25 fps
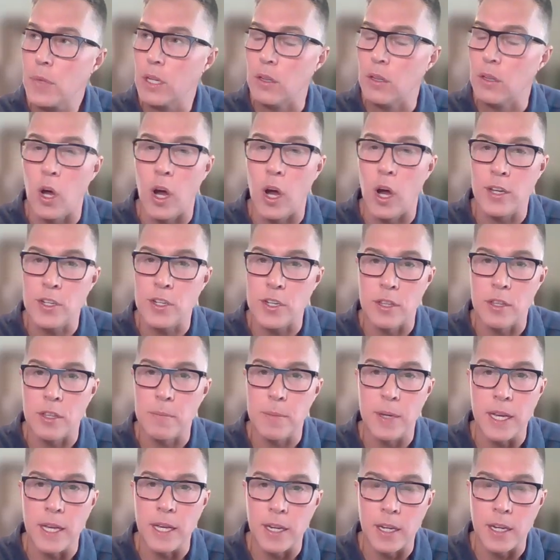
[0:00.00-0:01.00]
launch in the
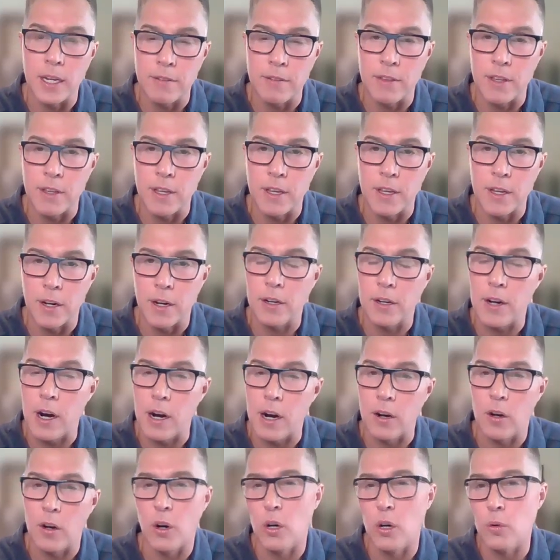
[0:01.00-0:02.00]
beginning of the year.
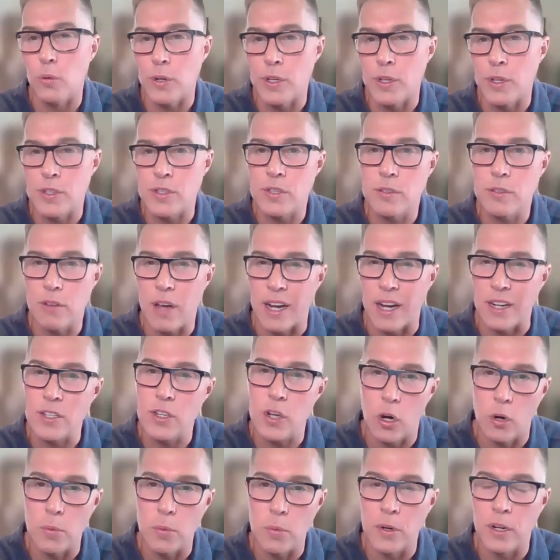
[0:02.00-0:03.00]
Our goal was
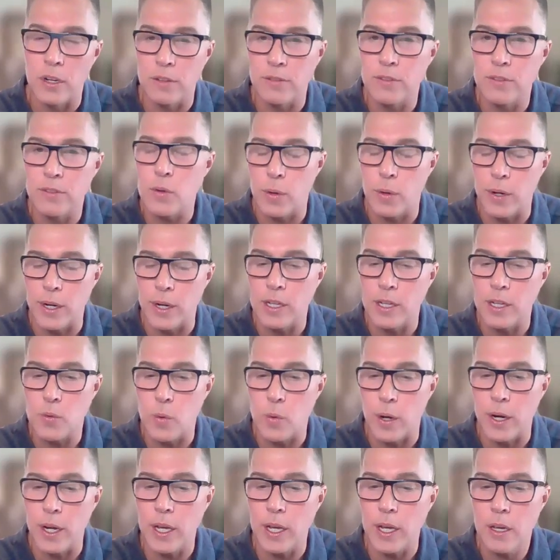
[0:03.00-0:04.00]
October of
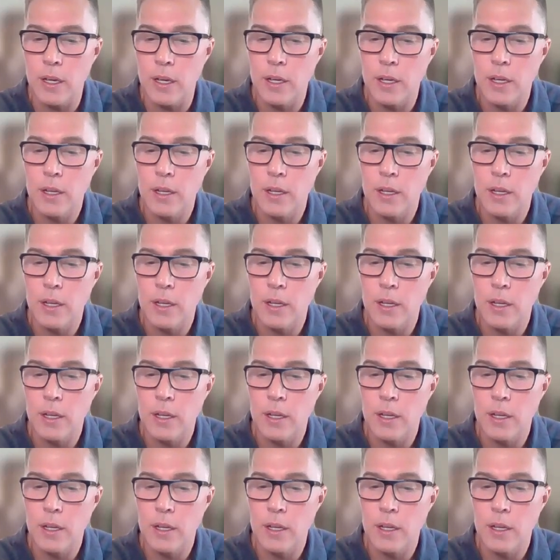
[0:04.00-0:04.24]
2020.